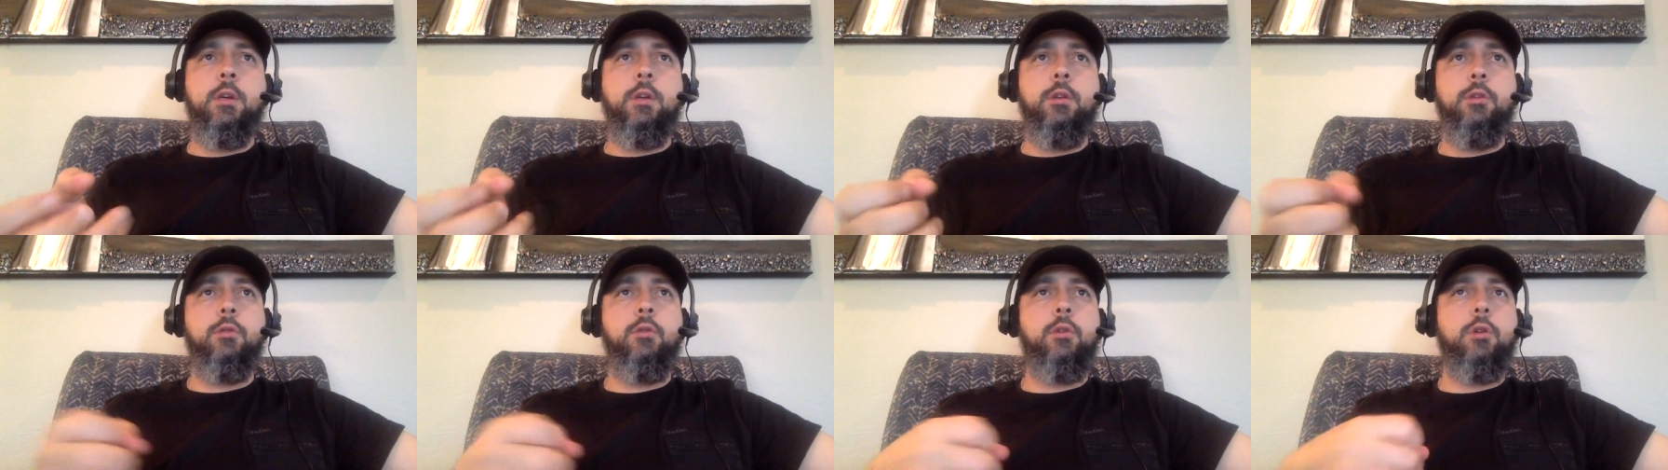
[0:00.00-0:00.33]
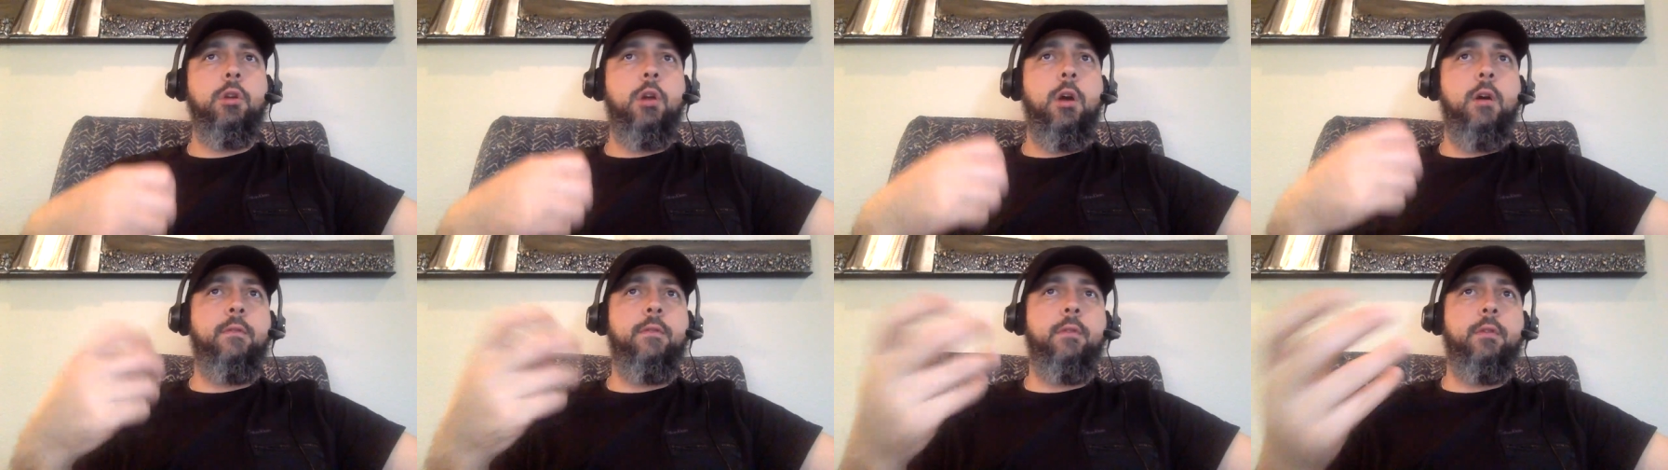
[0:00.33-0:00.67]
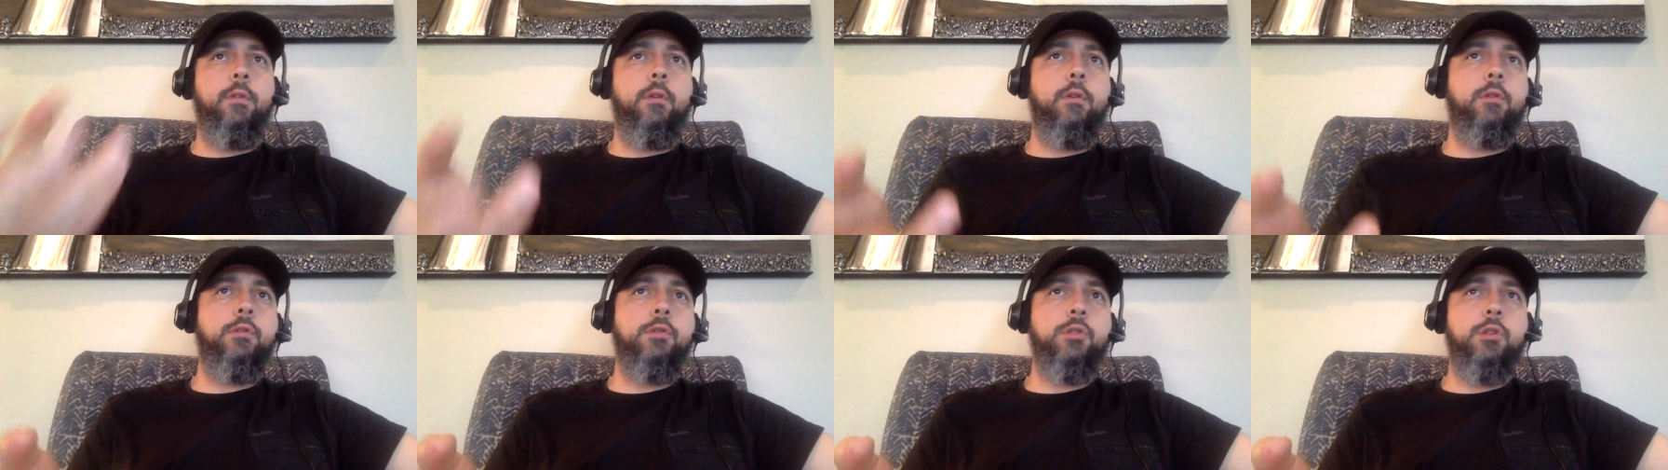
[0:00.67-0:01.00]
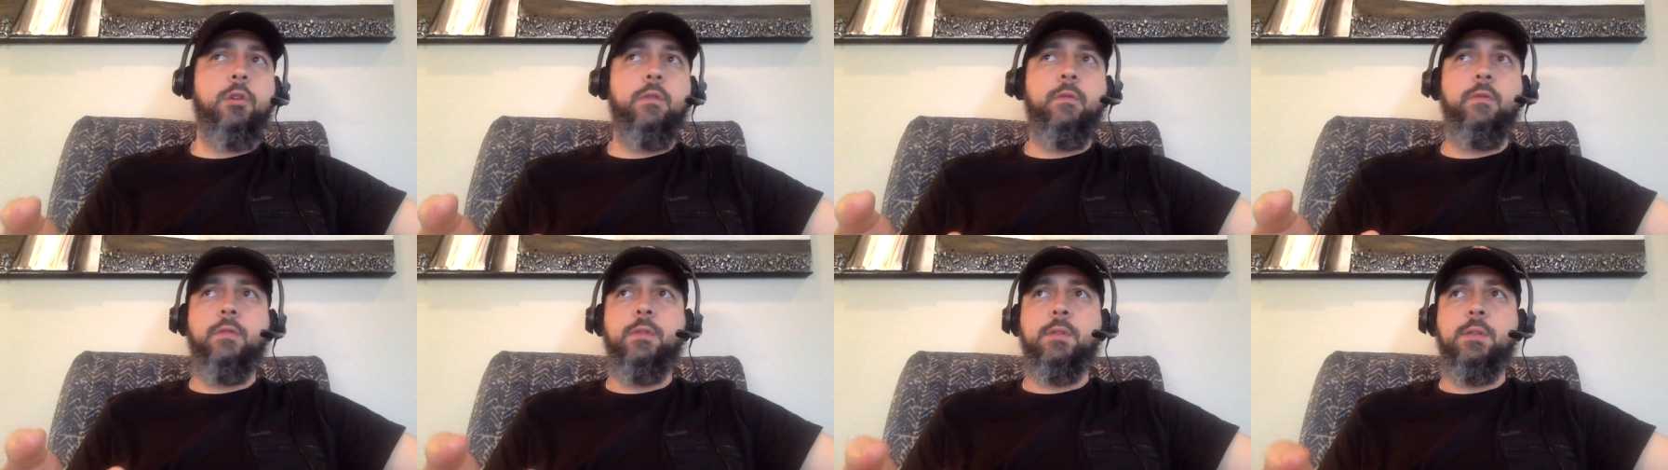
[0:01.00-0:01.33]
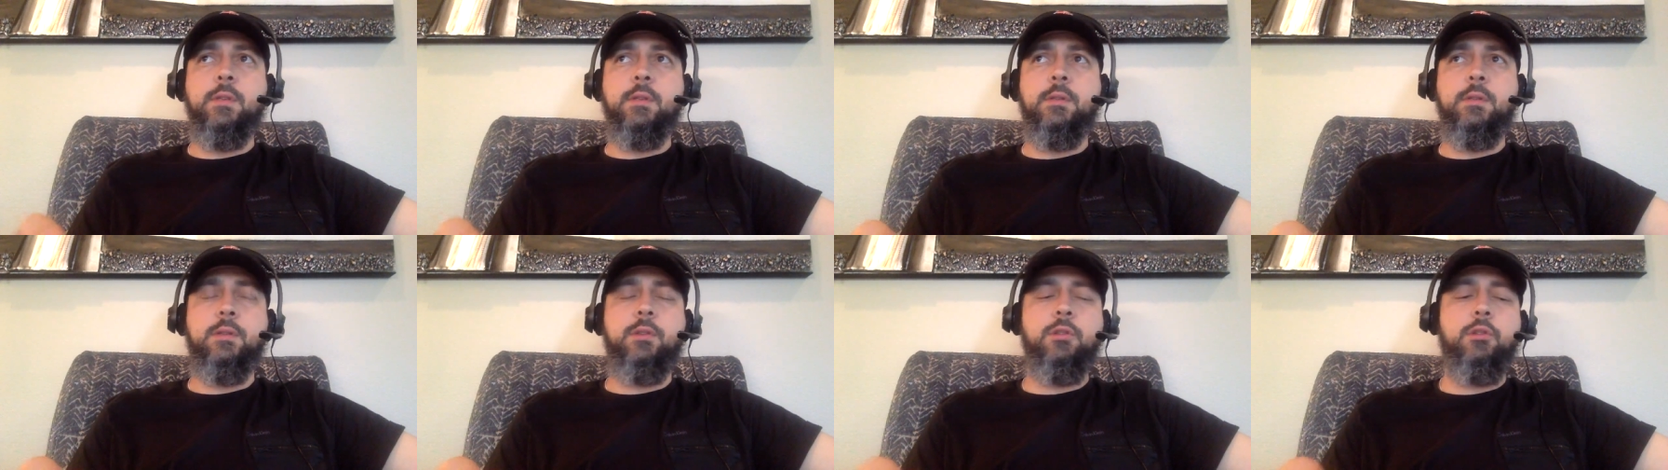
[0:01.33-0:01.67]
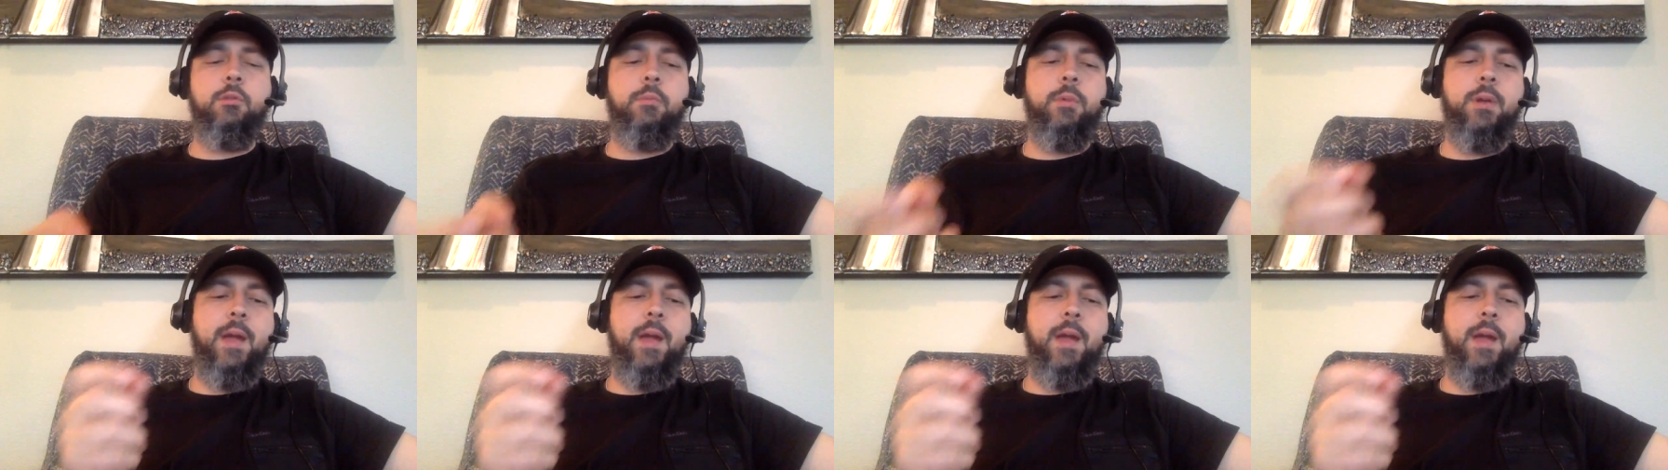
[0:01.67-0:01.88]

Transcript: you can offer those services too.